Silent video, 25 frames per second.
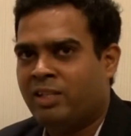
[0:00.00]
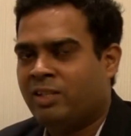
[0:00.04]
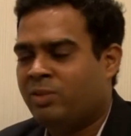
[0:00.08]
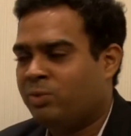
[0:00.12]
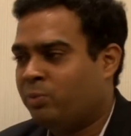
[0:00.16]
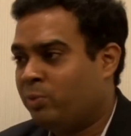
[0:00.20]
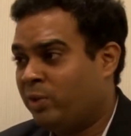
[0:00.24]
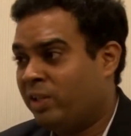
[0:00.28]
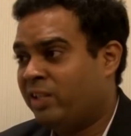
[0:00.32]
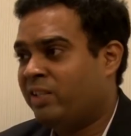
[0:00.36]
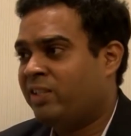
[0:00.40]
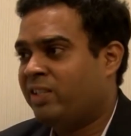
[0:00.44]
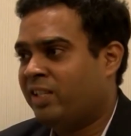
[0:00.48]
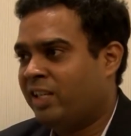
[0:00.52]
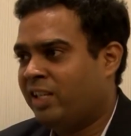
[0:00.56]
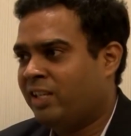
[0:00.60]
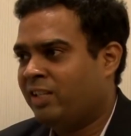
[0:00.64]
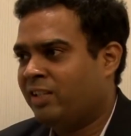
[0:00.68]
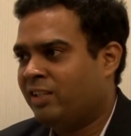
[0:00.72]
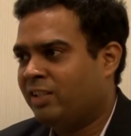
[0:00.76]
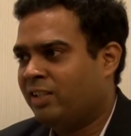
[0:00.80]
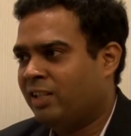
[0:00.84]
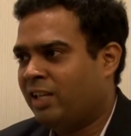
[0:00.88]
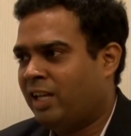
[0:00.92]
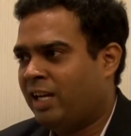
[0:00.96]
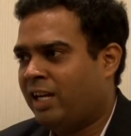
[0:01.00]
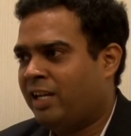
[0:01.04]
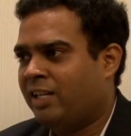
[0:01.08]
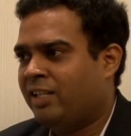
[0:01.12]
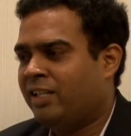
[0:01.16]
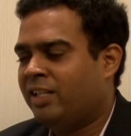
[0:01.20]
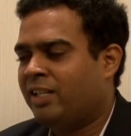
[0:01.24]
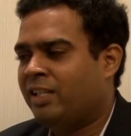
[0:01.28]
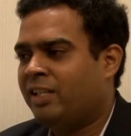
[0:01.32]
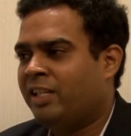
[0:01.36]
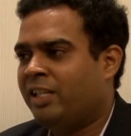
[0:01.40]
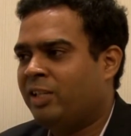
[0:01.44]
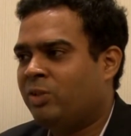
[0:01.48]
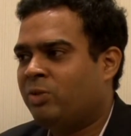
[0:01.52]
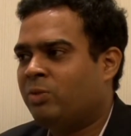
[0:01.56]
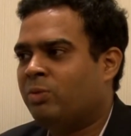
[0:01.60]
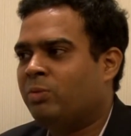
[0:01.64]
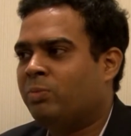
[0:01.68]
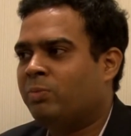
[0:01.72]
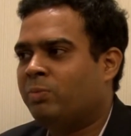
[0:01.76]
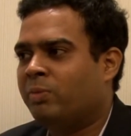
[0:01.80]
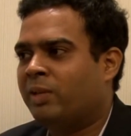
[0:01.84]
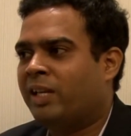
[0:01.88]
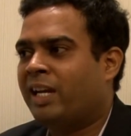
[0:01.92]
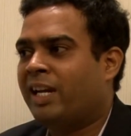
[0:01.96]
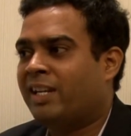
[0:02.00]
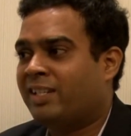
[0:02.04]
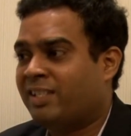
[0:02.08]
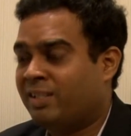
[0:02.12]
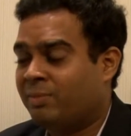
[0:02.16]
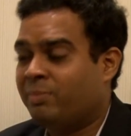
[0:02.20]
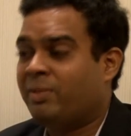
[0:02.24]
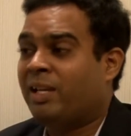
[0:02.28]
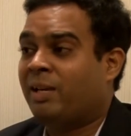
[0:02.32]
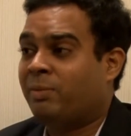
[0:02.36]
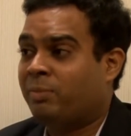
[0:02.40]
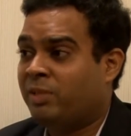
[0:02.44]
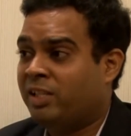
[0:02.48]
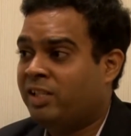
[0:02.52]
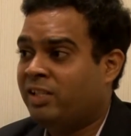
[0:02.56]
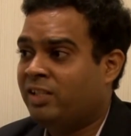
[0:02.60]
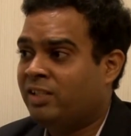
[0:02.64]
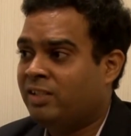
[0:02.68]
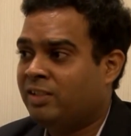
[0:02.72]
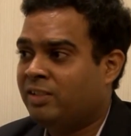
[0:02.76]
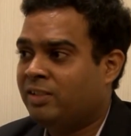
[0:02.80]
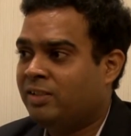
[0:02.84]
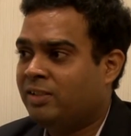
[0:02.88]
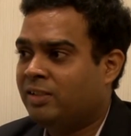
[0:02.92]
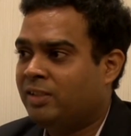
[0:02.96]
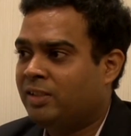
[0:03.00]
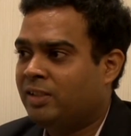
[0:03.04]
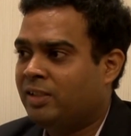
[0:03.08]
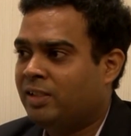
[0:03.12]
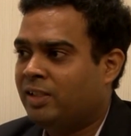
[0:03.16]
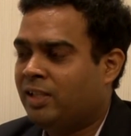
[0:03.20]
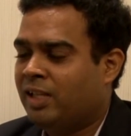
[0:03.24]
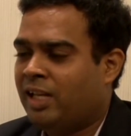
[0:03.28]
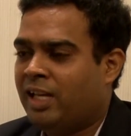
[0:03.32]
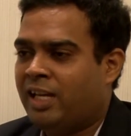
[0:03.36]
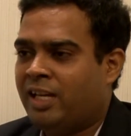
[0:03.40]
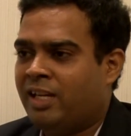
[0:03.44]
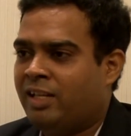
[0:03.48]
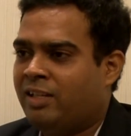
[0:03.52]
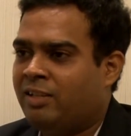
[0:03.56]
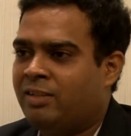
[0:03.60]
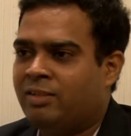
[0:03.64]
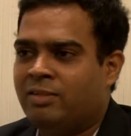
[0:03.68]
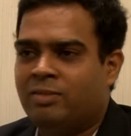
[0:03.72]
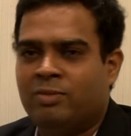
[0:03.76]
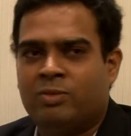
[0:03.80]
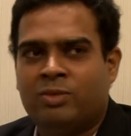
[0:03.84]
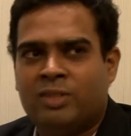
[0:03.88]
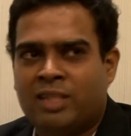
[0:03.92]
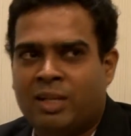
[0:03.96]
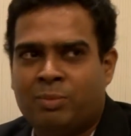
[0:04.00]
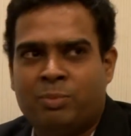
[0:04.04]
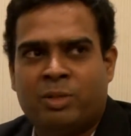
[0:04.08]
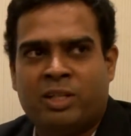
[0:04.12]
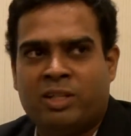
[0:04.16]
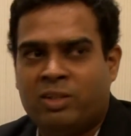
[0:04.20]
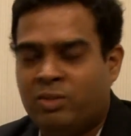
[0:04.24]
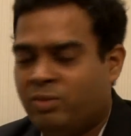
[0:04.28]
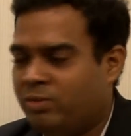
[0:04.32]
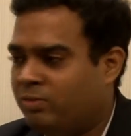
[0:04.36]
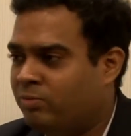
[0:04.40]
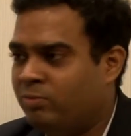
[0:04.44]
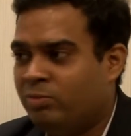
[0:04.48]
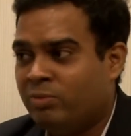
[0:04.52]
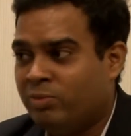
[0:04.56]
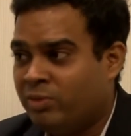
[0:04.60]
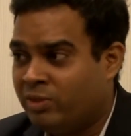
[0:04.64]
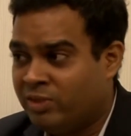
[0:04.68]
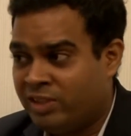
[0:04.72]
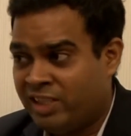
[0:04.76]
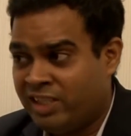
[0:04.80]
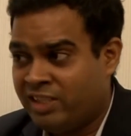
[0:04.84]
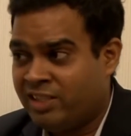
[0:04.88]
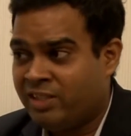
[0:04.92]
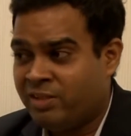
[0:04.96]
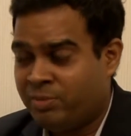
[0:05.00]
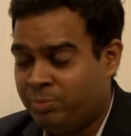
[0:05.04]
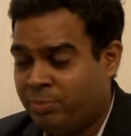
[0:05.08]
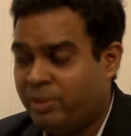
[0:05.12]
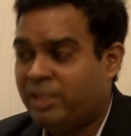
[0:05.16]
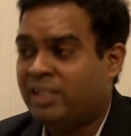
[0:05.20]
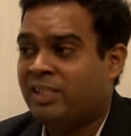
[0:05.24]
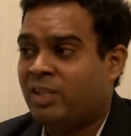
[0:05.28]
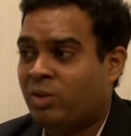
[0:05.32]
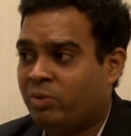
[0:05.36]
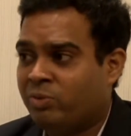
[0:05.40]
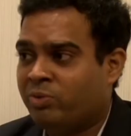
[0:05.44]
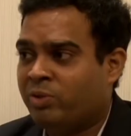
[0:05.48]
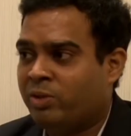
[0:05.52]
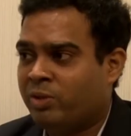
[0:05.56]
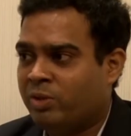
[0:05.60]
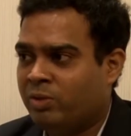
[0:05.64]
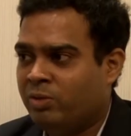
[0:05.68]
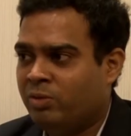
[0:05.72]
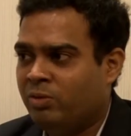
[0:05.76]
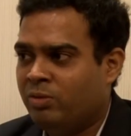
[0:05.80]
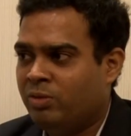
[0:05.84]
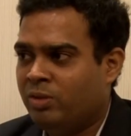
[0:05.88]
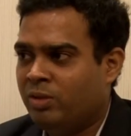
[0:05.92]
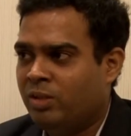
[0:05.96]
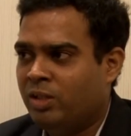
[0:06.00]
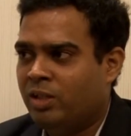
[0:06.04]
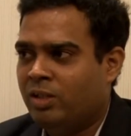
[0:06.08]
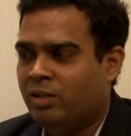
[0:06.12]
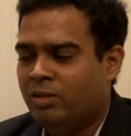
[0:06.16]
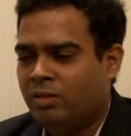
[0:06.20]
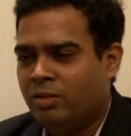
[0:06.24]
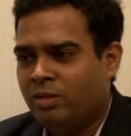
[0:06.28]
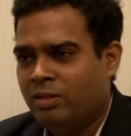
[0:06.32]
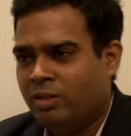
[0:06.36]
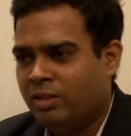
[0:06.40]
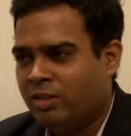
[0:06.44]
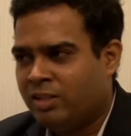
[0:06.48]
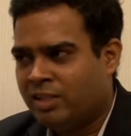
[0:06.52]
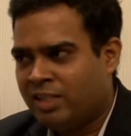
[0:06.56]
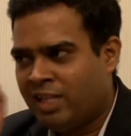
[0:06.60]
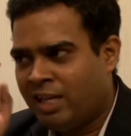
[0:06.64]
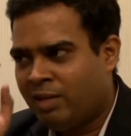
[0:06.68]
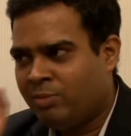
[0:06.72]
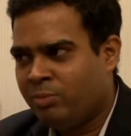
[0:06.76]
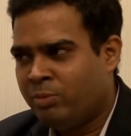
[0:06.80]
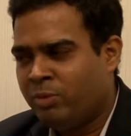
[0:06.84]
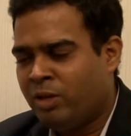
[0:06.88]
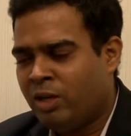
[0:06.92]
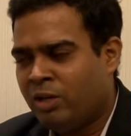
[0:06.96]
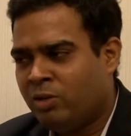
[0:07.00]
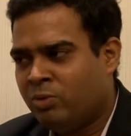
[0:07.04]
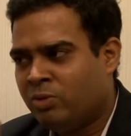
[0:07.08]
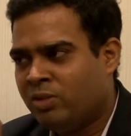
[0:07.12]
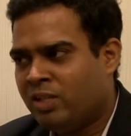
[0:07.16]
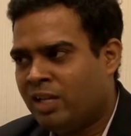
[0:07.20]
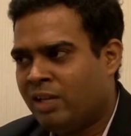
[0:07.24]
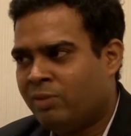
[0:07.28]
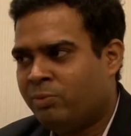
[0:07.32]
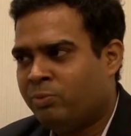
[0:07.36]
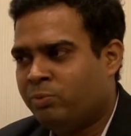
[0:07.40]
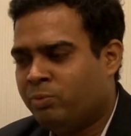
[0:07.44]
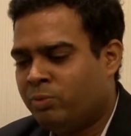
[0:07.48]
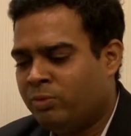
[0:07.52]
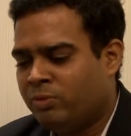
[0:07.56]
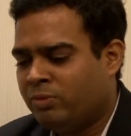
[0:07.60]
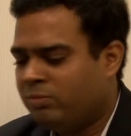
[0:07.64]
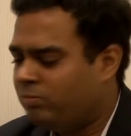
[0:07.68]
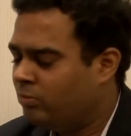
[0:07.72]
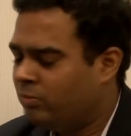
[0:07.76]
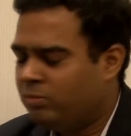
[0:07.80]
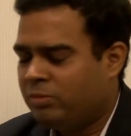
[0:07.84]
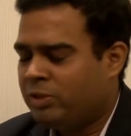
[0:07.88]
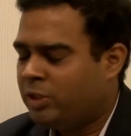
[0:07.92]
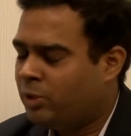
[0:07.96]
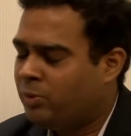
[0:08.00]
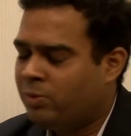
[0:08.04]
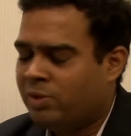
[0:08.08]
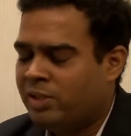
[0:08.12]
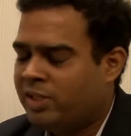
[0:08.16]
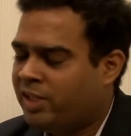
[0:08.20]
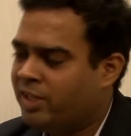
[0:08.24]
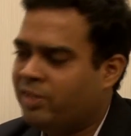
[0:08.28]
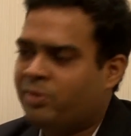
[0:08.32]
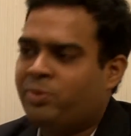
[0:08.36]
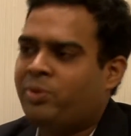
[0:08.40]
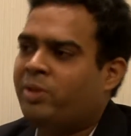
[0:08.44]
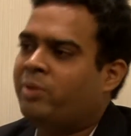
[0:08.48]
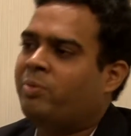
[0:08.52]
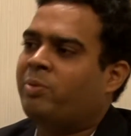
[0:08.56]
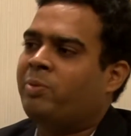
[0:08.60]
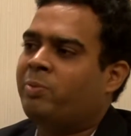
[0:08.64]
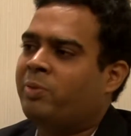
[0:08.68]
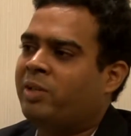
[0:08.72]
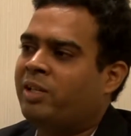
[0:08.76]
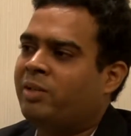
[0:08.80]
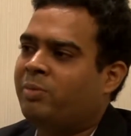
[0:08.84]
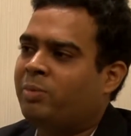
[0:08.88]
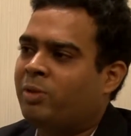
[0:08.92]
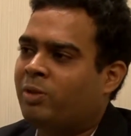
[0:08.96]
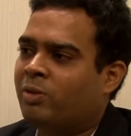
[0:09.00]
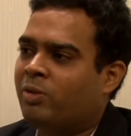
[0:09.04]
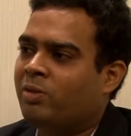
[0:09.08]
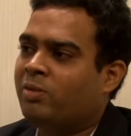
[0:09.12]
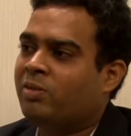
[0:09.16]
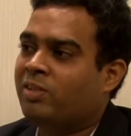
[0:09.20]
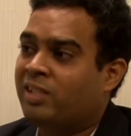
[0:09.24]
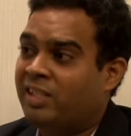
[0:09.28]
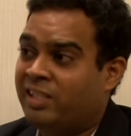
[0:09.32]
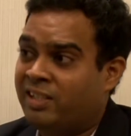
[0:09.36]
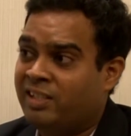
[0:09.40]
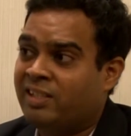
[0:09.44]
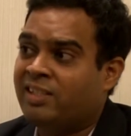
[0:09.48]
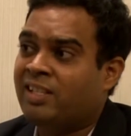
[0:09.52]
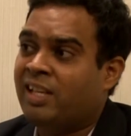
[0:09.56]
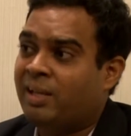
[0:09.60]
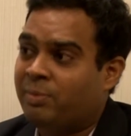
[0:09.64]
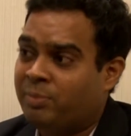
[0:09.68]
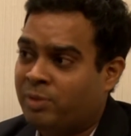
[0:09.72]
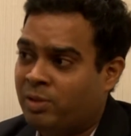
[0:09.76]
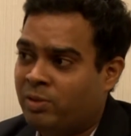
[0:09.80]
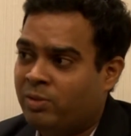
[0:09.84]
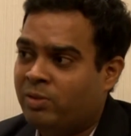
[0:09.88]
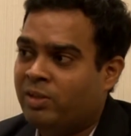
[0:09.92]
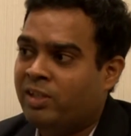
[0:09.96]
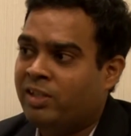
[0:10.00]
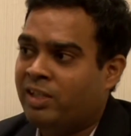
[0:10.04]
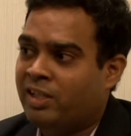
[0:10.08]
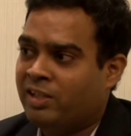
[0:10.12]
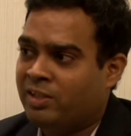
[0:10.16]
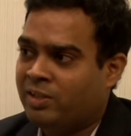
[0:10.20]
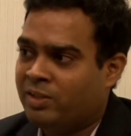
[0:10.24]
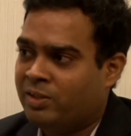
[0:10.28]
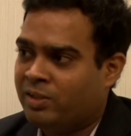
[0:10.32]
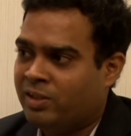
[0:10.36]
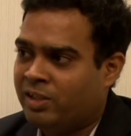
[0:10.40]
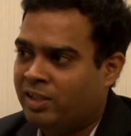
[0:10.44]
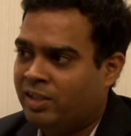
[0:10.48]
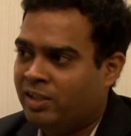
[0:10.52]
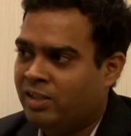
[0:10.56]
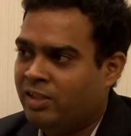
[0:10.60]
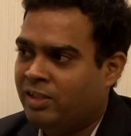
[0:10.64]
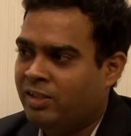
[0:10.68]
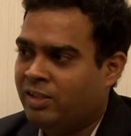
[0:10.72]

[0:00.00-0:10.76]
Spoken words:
is very sick and they need to get some tablet and somebody just speaks out for you. Somehow you will just remember it because it is absolutely necessary.